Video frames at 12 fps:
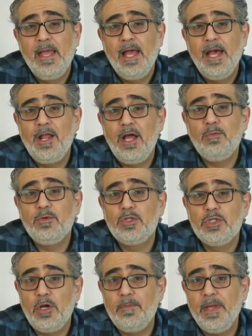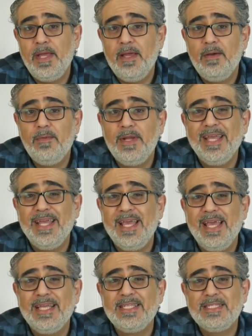And I will stop it when it
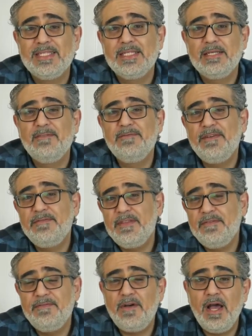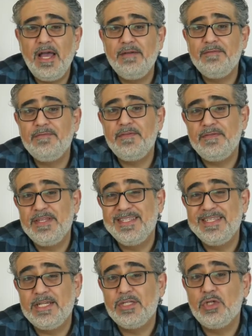hits 55,
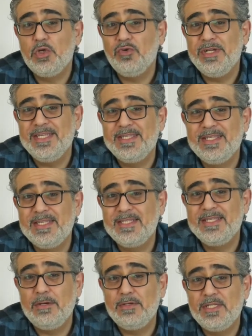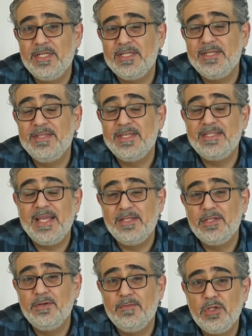56 degrees Celsius in the
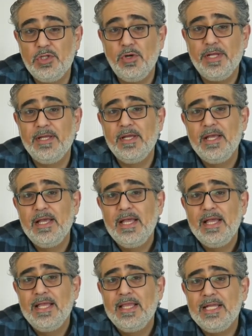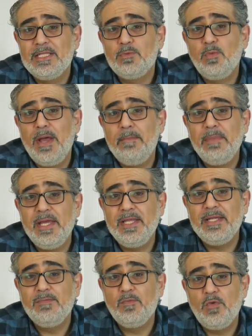center of the joint. That's where
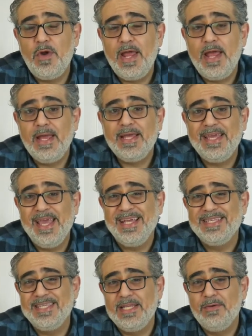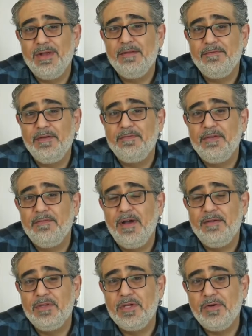medium rare kicks in, around
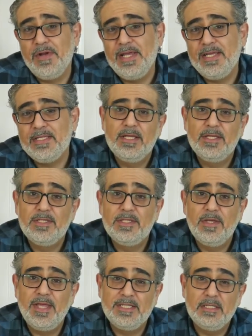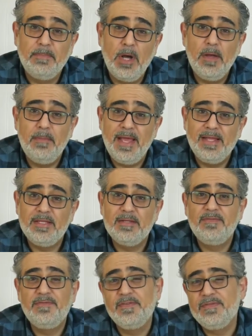55 degrees. So that's the bottom end,
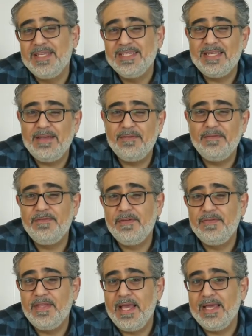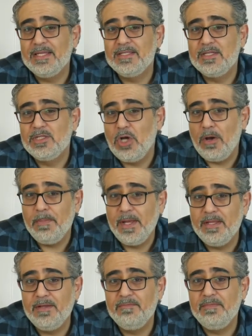and 57, 58 is the top
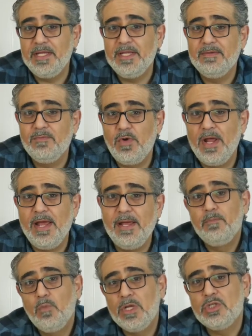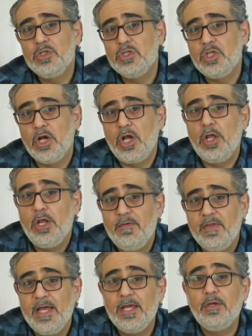end of medium rare. Once you start going
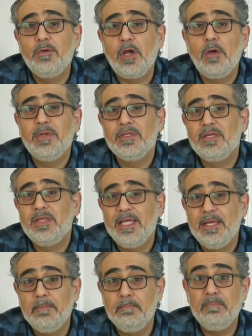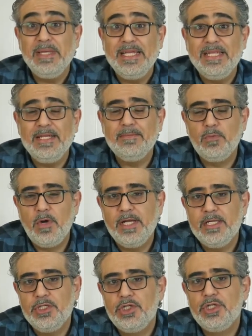over that, you go into the medium
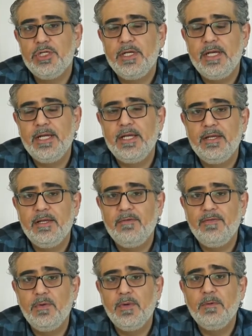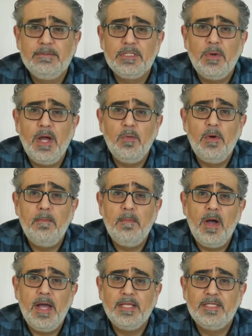range, if you will. So I want
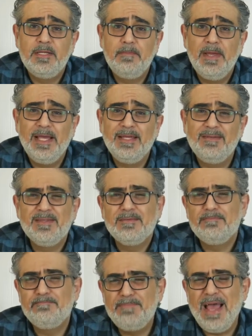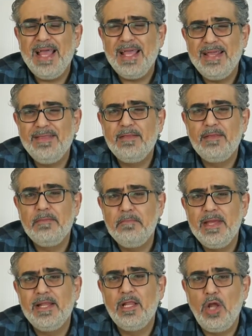mine to be bang in the
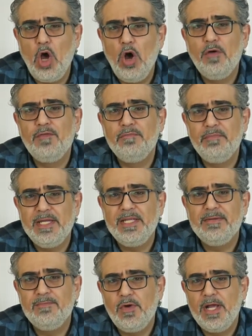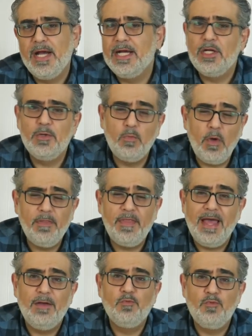middle of medium rare. I don't want
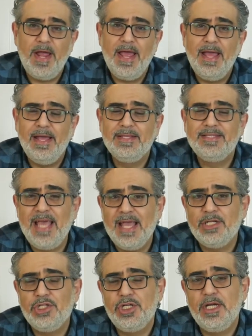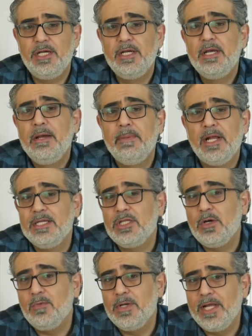that rare texture, but I
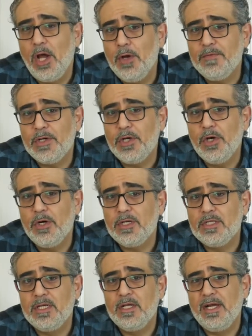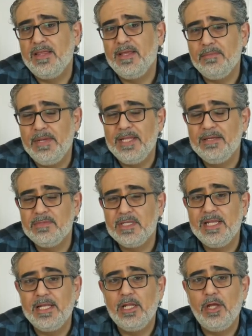don't want it overcooked. And I think medium's
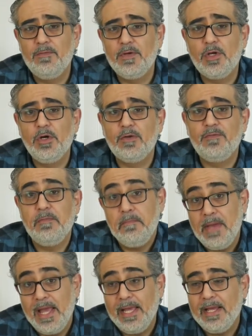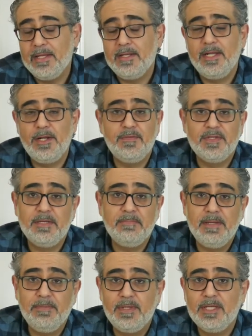a little overcooked for me. I know for some
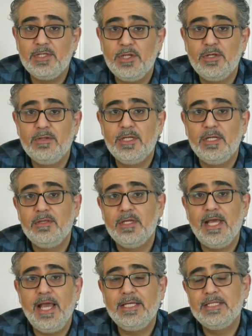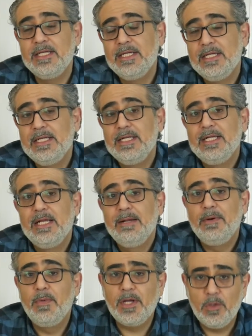people that's not, the case.
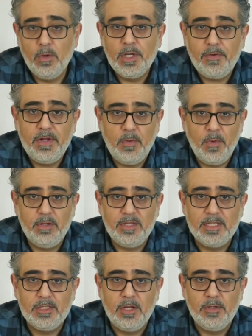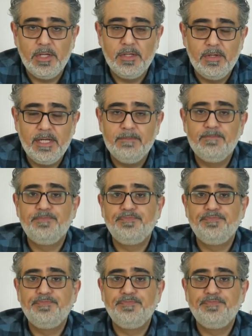But we can all agree that well done's no good, right?